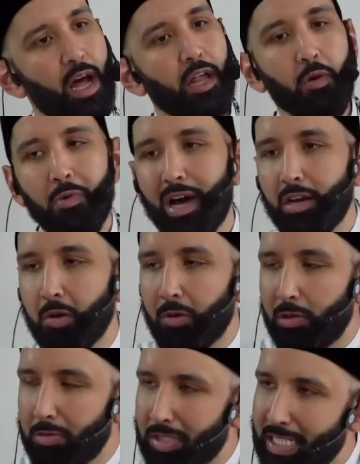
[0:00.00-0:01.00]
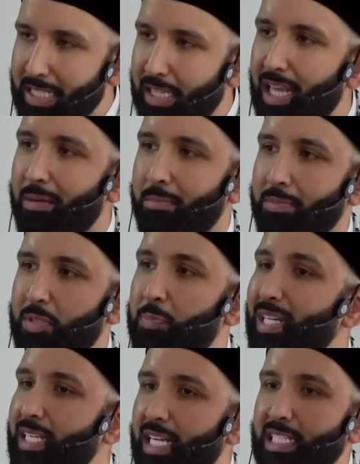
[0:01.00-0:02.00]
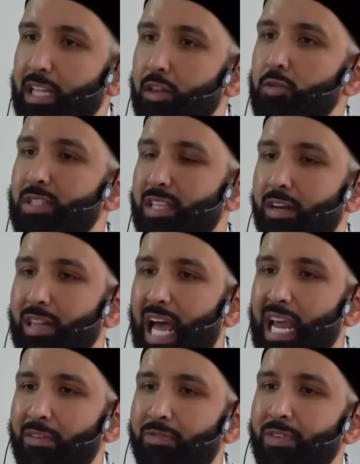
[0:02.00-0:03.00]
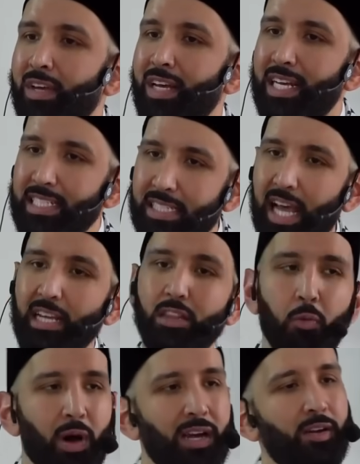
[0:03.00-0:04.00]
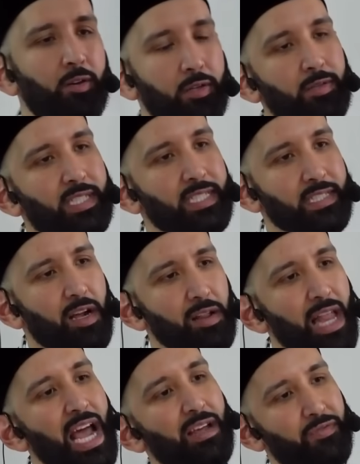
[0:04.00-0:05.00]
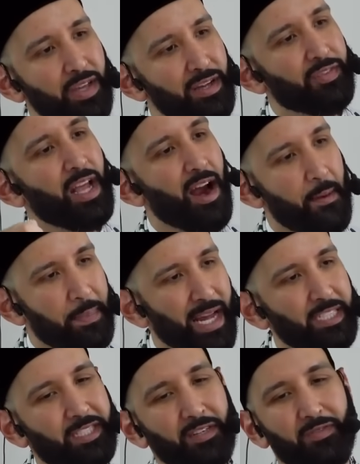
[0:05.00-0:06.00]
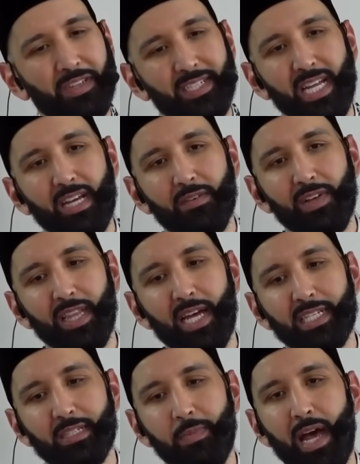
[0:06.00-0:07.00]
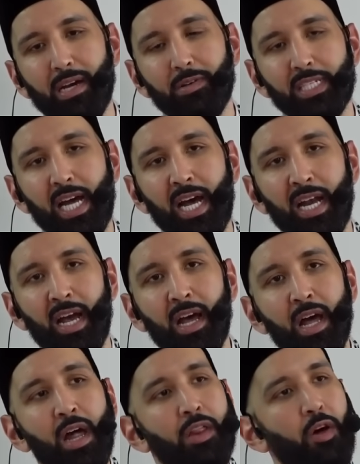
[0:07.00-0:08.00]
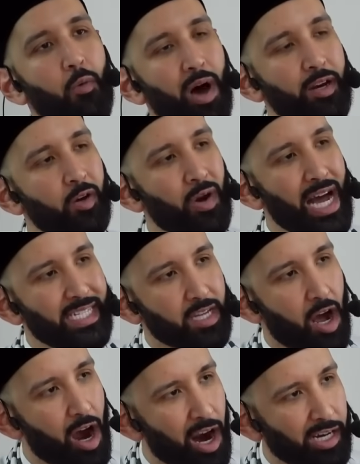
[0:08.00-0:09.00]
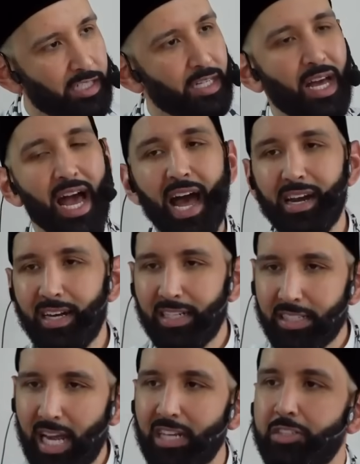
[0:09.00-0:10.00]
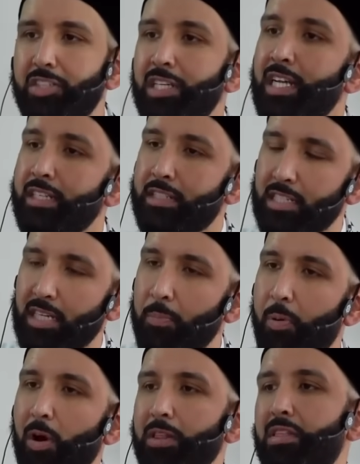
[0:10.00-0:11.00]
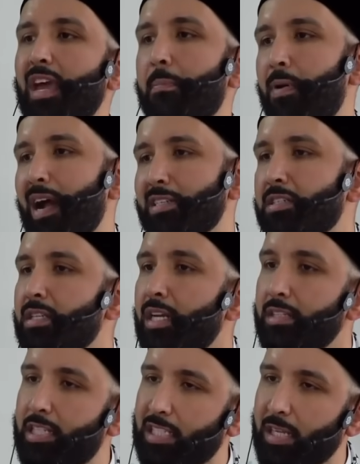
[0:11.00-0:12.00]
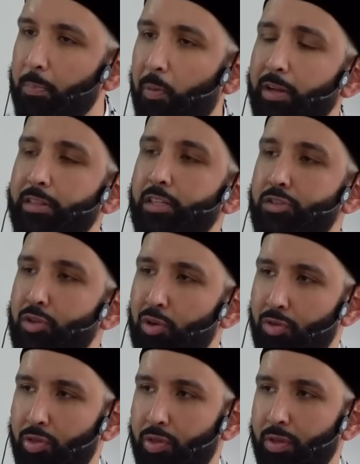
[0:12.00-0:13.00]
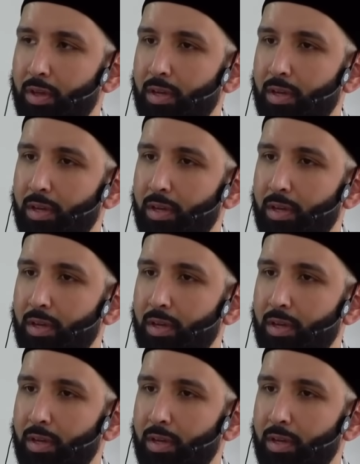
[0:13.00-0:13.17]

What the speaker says: The one who loses limbs but doesn't lose their life is like the one who loses their life if they are patient for the sake of Allah subhanahu wa ta'ala. The one who has a heart and an intention to support the oppressed, to support the truth,